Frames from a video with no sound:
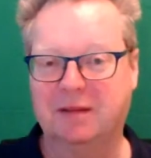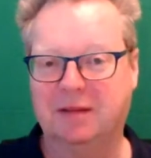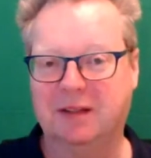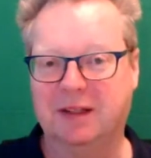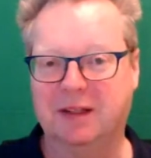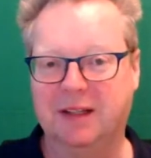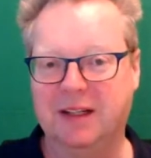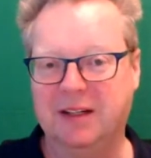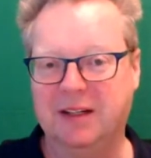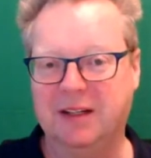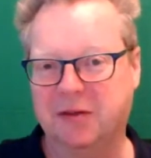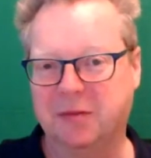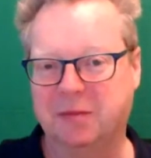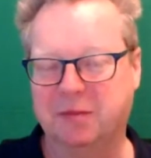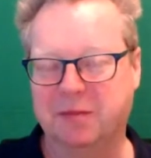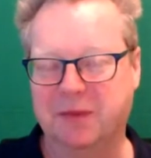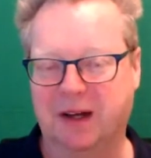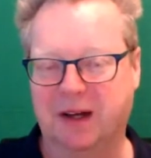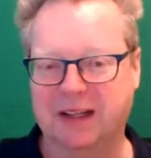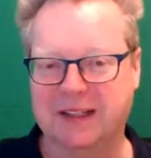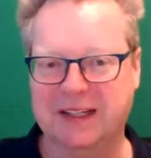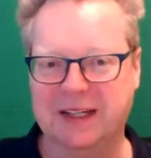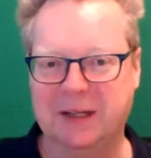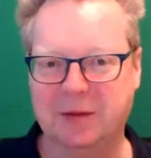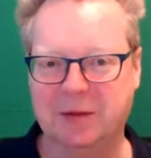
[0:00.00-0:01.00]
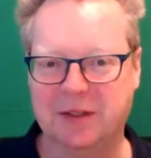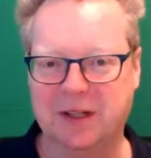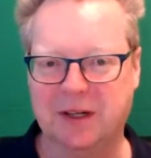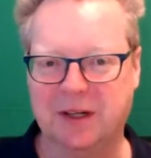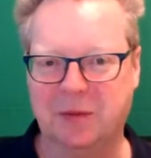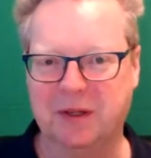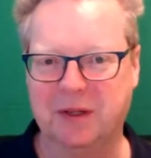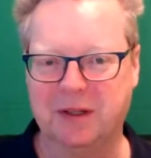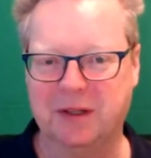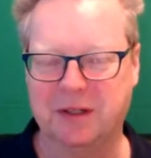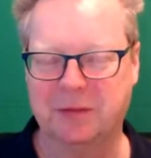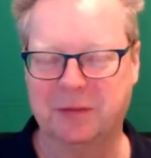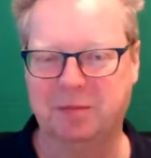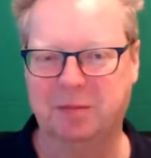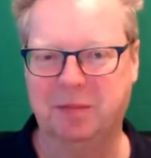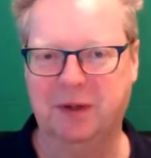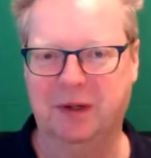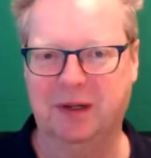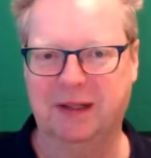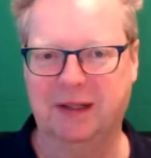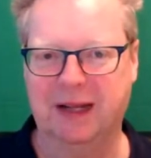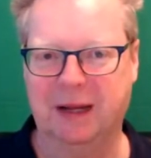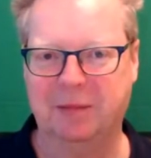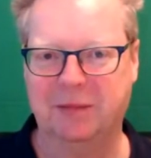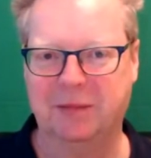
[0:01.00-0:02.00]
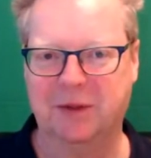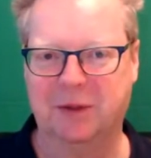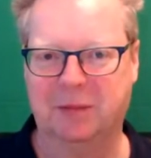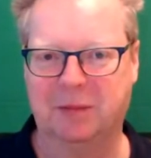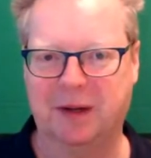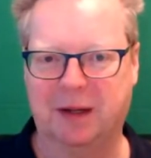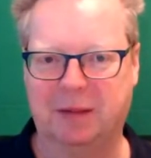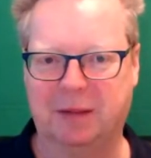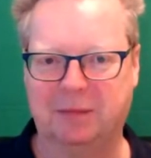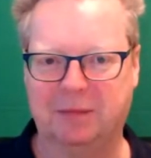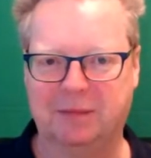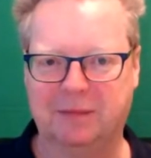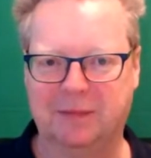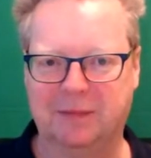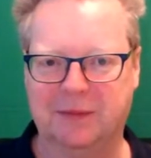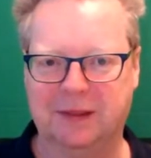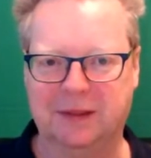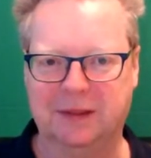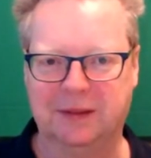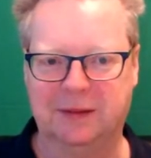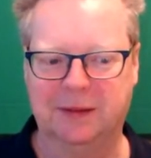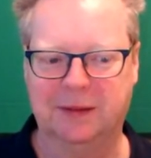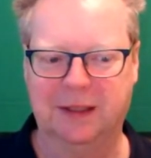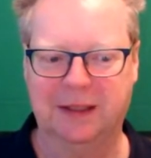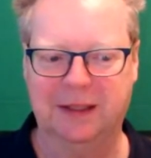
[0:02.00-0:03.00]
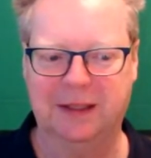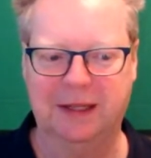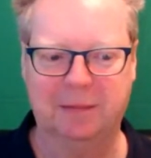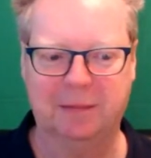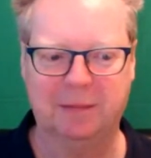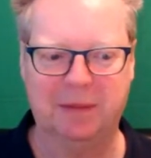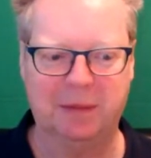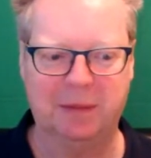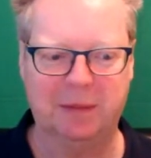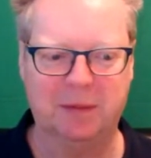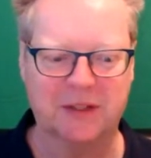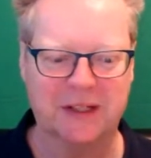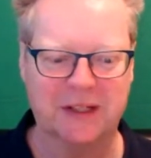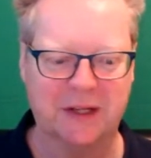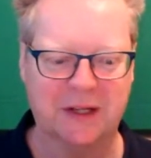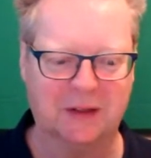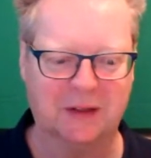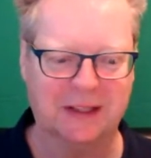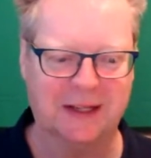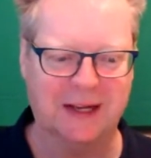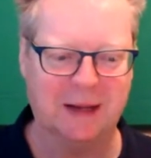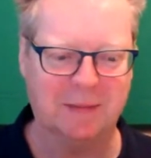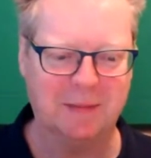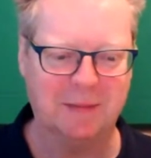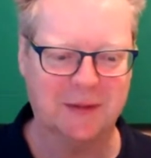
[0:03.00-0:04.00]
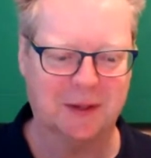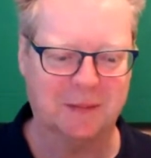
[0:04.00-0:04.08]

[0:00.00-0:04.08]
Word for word: Our, the initial idea was, oh, we just put a laptop up and, and let people see it on the